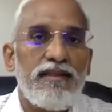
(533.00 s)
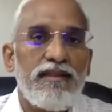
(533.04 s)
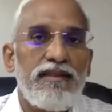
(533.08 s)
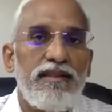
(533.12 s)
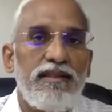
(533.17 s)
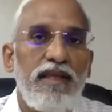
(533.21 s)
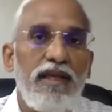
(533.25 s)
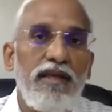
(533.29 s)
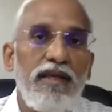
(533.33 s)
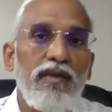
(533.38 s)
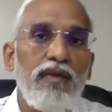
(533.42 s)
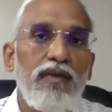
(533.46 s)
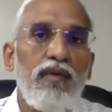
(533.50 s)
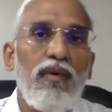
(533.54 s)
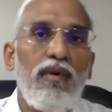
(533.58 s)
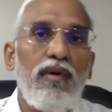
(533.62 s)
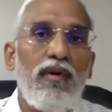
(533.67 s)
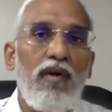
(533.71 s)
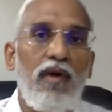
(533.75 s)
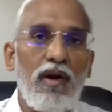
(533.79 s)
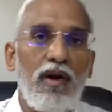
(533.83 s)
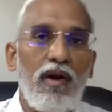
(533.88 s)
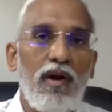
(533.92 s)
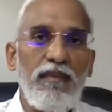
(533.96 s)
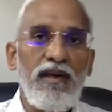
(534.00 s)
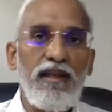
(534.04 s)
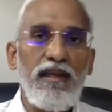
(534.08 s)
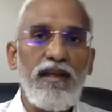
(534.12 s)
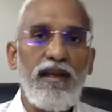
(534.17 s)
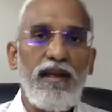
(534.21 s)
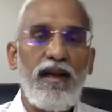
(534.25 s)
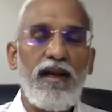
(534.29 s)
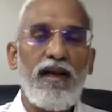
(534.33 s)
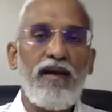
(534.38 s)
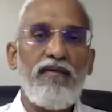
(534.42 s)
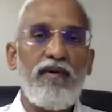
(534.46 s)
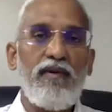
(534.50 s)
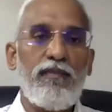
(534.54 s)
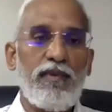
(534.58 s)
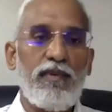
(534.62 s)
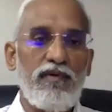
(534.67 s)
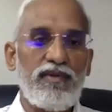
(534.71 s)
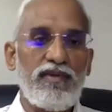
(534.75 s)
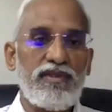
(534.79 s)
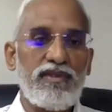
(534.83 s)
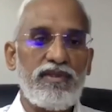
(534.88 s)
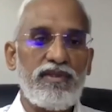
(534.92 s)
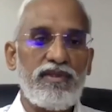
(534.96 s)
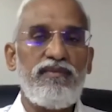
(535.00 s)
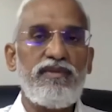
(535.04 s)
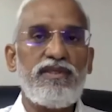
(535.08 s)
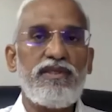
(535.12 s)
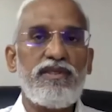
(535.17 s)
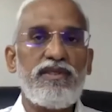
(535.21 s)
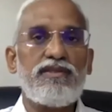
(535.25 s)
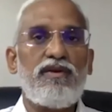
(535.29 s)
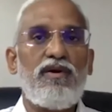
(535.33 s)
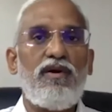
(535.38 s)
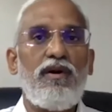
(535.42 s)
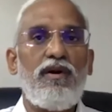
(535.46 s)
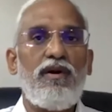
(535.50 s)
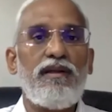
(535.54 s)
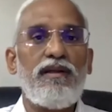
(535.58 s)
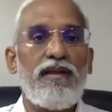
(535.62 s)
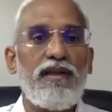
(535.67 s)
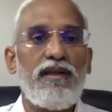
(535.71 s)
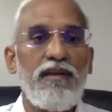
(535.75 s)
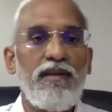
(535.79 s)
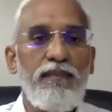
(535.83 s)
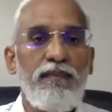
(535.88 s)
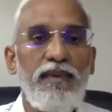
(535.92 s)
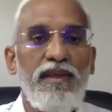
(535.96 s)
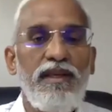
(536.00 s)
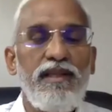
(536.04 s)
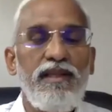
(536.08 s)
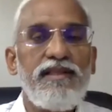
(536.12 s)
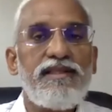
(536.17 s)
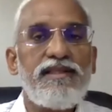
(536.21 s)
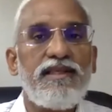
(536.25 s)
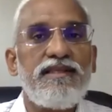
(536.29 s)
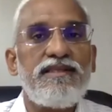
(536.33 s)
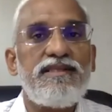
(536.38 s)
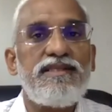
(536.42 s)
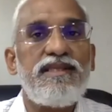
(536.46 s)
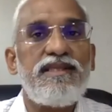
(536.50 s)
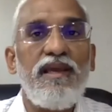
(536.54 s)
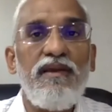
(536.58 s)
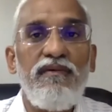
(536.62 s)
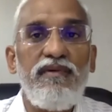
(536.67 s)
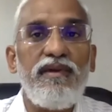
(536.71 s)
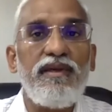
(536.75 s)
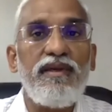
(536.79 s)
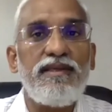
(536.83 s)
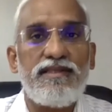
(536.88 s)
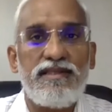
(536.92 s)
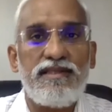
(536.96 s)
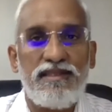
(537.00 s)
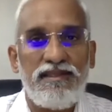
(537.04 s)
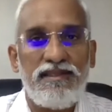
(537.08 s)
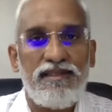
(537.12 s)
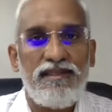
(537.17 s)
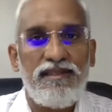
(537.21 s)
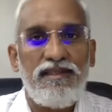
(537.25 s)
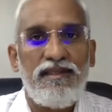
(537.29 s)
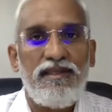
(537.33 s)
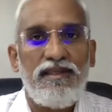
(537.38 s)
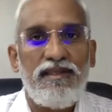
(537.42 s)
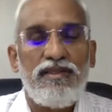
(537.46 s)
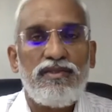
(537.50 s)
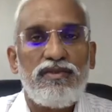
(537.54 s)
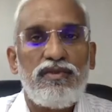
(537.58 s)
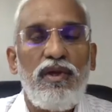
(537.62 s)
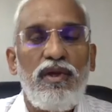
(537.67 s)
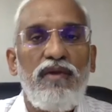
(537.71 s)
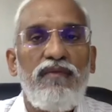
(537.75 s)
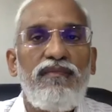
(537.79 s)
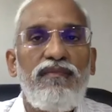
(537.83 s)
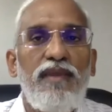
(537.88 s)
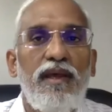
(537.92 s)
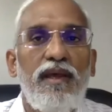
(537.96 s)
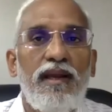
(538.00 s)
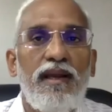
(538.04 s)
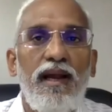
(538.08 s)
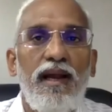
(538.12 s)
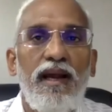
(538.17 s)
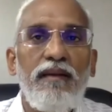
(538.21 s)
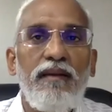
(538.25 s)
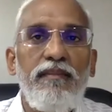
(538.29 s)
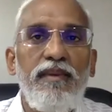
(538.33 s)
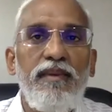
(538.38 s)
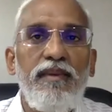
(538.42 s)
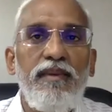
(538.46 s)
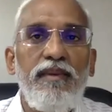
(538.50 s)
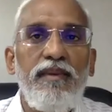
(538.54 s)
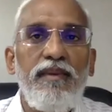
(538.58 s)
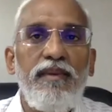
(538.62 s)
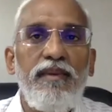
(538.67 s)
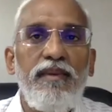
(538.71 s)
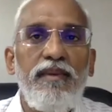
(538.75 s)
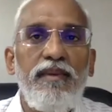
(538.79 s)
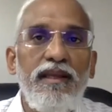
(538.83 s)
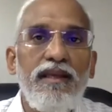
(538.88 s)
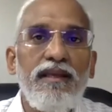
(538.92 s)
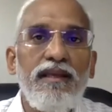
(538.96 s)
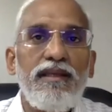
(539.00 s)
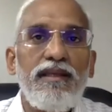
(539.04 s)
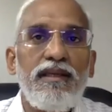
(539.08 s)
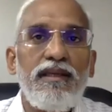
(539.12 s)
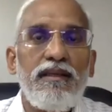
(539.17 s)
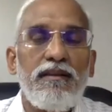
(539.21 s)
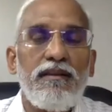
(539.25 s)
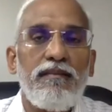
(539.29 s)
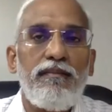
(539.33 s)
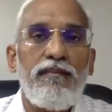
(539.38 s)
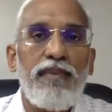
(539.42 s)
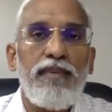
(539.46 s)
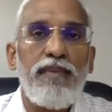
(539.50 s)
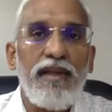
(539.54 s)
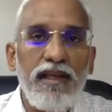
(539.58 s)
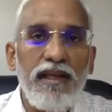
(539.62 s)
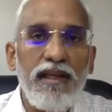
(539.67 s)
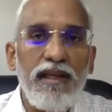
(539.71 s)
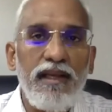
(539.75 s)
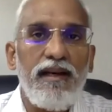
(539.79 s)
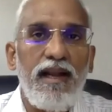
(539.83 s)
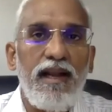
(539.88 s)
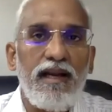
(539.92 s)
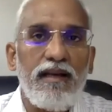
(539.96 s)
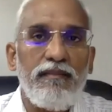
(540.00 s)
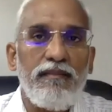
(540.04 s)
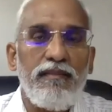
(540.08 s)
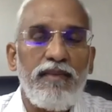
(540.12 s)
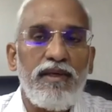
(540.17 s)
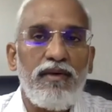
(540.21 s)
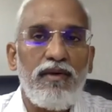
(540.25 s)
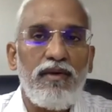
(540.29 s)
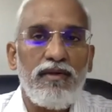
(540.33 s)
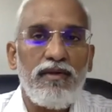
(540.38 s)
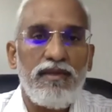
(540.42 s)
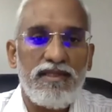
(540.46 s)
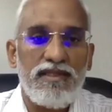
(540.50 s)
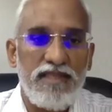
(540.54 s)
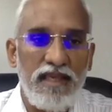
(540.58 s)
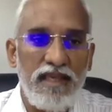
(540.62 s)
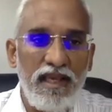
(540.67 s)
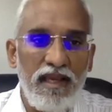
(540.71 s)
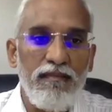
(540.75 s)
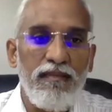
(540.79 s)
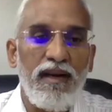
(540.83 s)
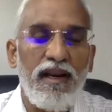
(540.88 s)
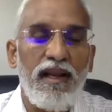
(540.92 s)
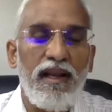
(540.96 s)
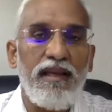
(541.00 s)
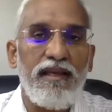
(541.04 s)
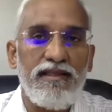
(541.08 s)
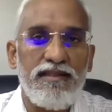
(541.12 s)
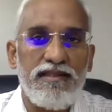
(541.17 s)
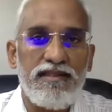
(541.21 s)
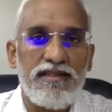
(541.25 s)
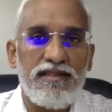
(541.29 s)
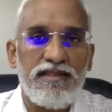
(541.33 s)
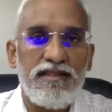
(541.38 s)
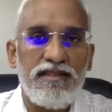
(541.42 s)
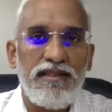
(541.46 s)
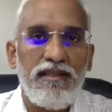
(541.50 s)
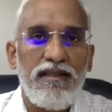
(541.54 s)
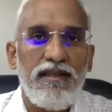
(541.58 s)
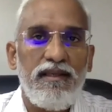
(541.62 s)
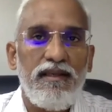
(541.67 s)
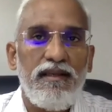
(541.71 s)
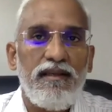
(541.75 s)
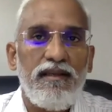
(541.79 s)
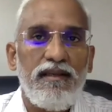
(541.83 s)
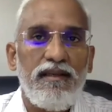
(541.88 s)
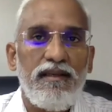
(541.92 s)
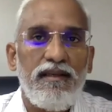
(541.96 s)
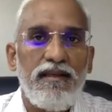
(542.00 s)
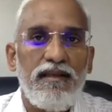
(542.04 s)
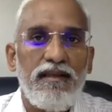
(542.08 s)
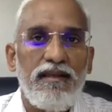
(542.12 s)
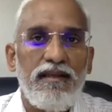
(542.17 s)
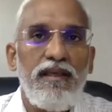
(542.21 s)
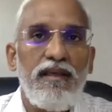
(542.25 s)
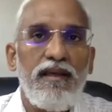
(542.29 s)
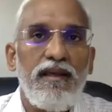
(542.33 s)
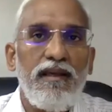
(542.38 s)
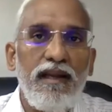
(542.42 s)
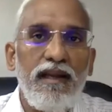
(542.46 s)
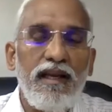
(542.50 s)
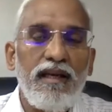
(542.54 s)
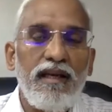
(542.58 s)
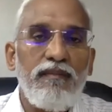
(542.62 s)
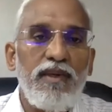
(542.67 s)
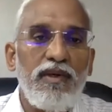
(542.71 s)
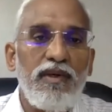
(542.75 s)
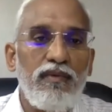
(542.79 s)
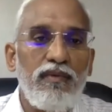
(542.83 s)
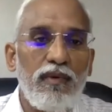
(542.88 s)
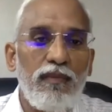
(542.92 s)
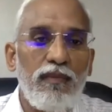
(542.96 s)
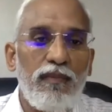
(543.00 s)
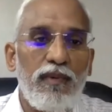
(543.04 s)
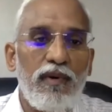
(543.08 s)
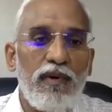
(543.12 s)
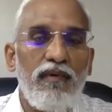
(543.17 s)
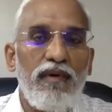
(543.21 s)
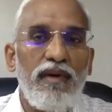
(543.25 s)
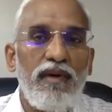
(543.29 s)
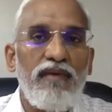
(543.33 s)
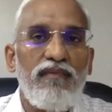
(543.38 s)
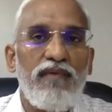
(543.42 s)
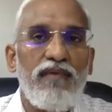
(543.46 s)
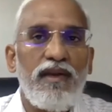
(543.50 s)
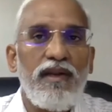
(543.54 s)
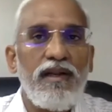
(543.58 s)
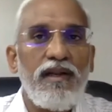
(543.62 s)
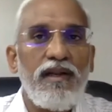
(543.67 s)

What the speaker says: Then you will normally have a provision which is called repeals and savings. So if there had been any other prior enactment on the same lines, the enactment would provide for a